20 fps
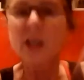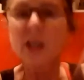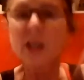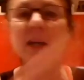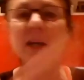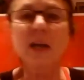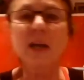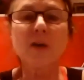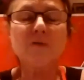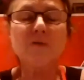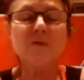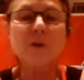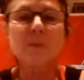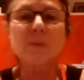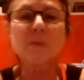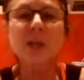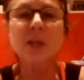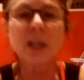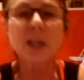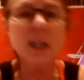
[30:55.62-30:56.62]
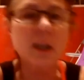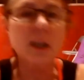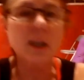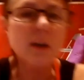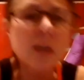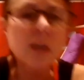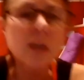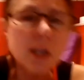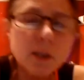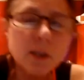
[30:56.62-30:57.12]
Now from
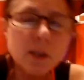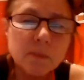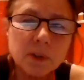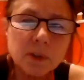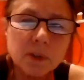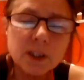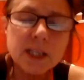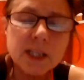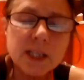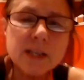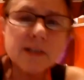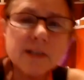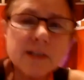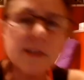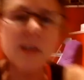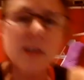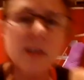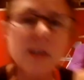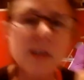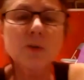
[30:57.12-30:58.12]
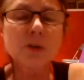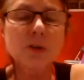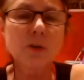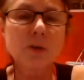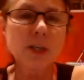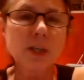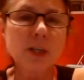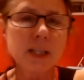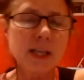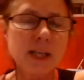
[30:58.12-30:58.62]
here, please use your
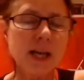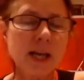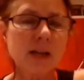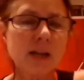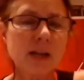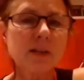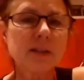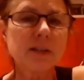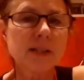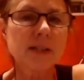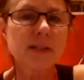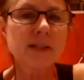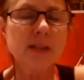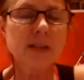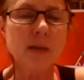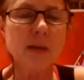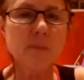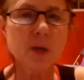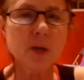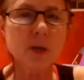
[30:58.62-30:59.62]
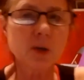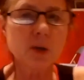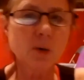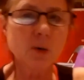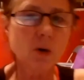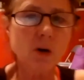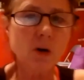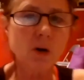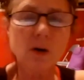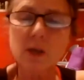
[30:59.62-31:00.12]
inhale to step
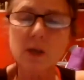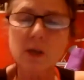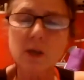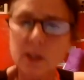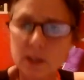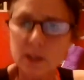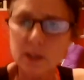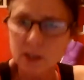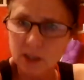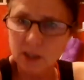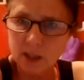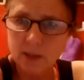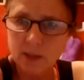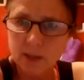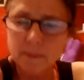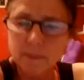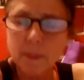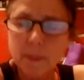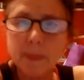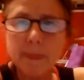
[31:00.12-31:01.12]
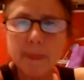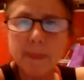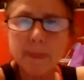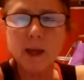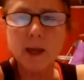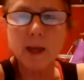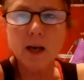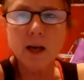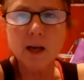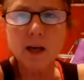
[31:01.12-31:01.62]
your
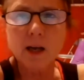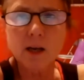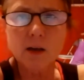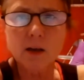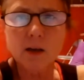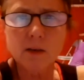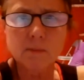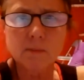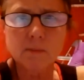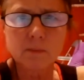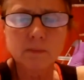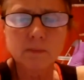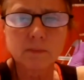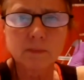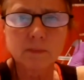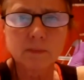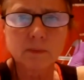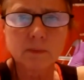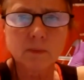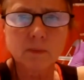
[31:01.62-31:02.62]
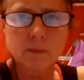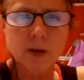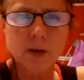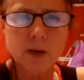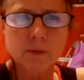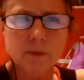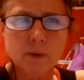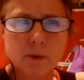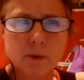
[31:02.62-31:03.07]
right foot